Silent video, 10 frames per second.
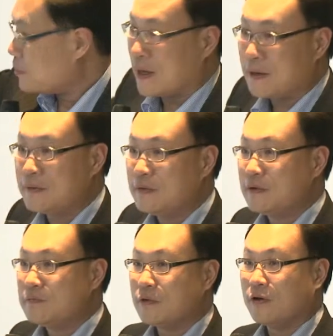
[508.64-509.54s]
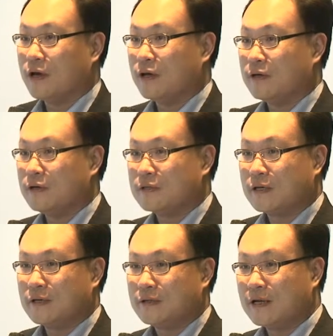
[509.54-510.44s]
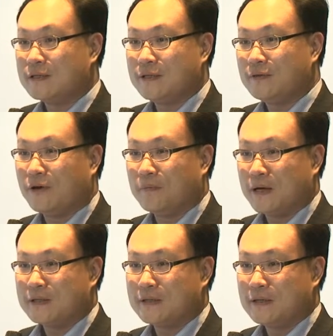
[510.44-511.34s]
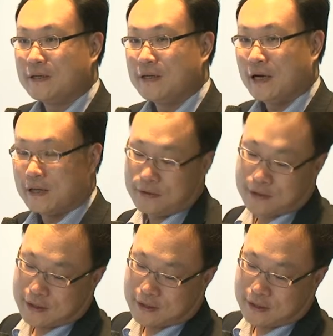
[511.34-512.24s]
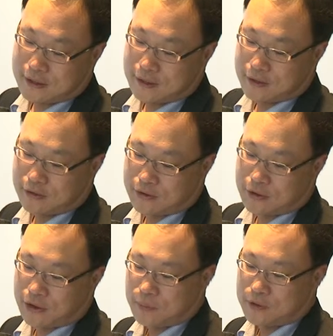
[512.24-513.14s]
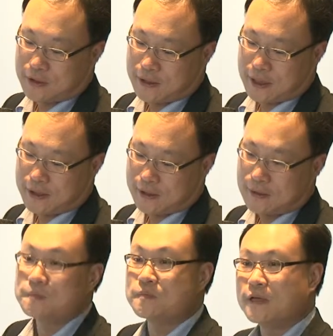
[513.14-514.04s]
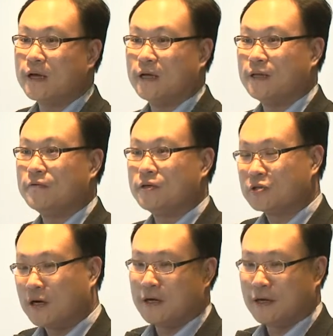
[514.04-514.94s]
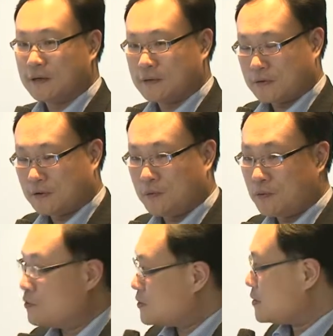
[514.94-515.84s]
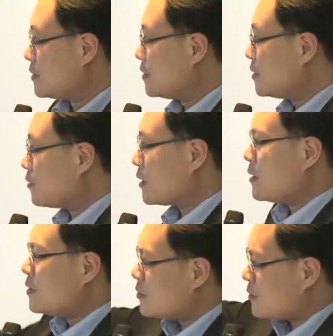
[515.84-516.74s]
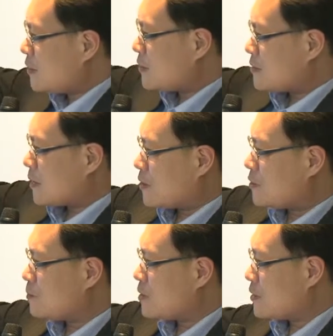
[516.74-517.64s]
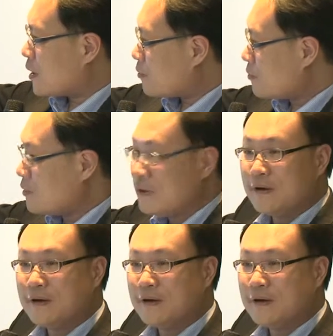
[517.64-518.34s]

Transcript: format. Okay, it's a nicely format, and then you just capture the data, and then we convert. Okay, the data is a little bit dull,